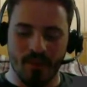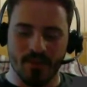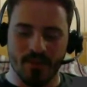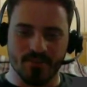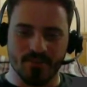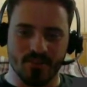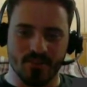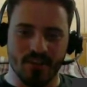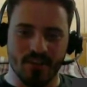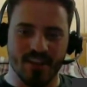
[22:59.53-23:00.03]

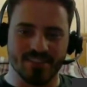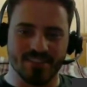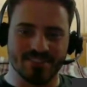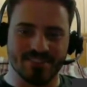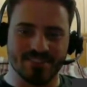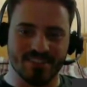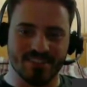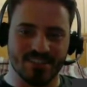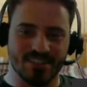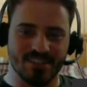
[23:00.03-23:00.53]
So you guys
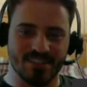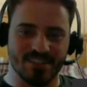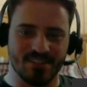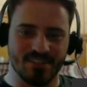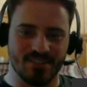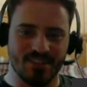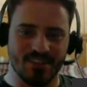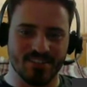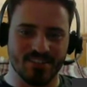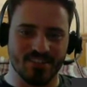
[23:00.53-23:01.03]

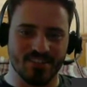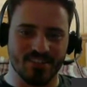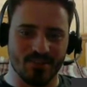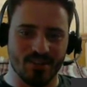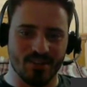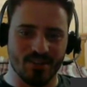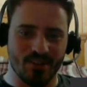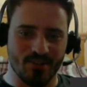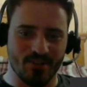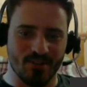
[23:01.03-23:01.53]
hear
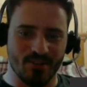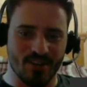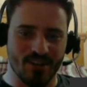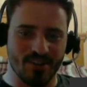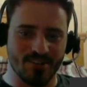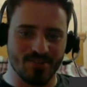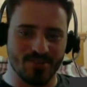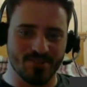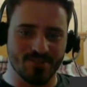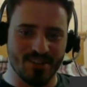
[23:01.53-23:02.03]
any other kind of
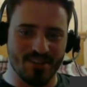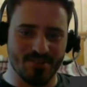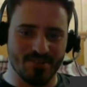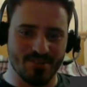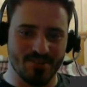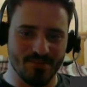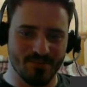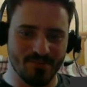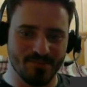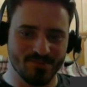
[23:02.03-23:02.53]
news out there?